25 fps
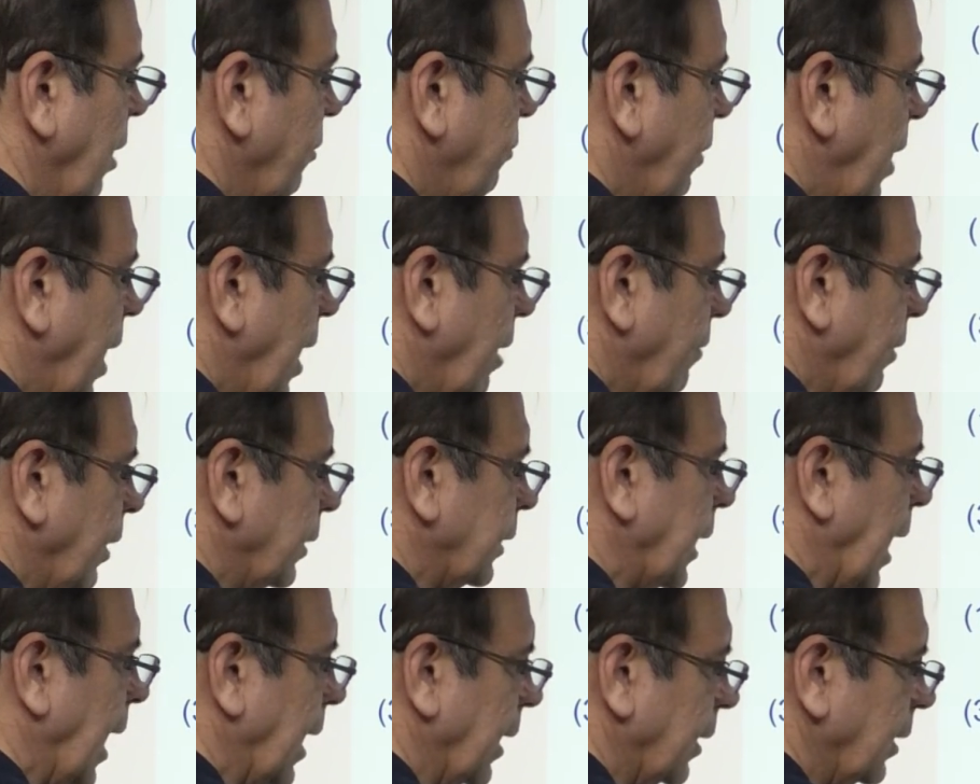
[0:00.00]
if I have a
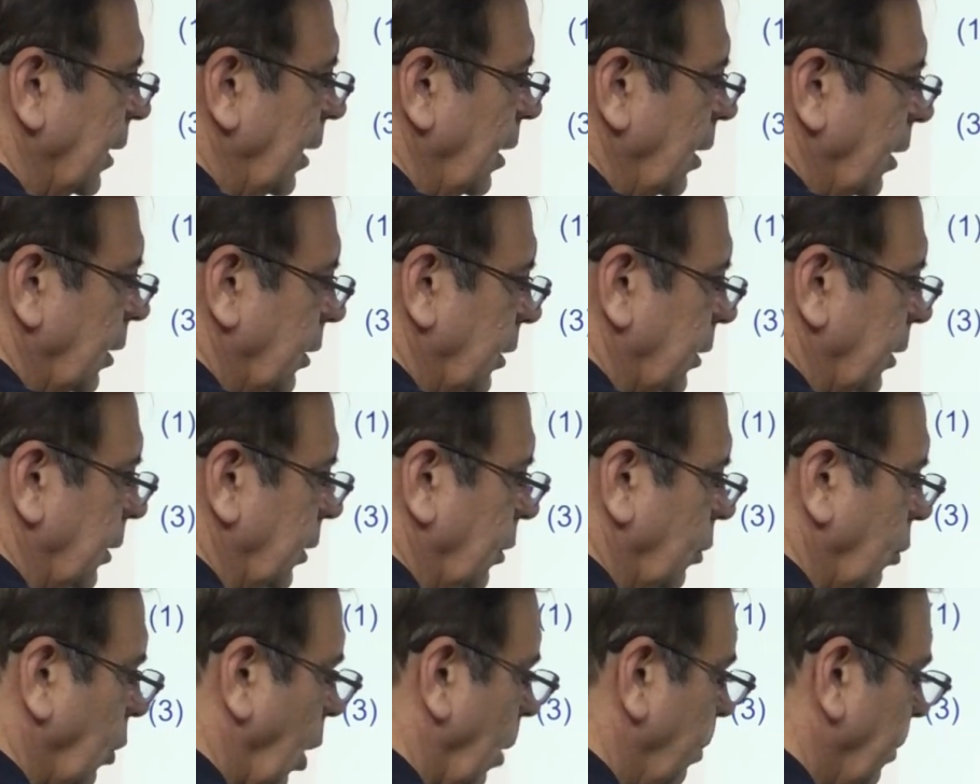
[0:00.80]
diagonal
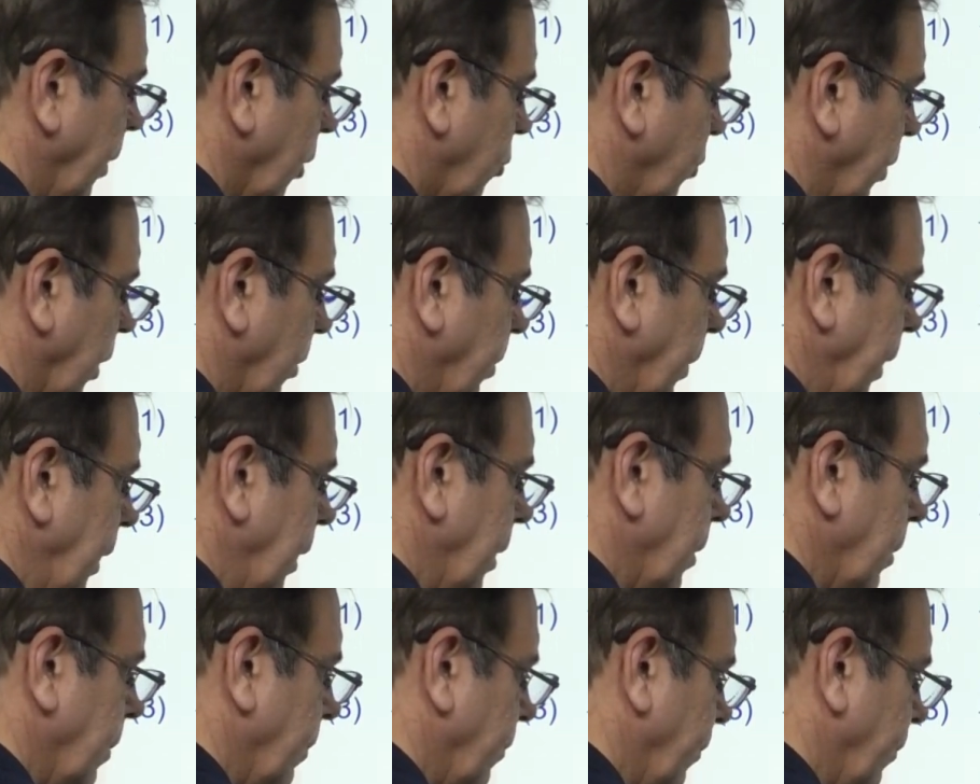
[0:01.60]
rhombus with me,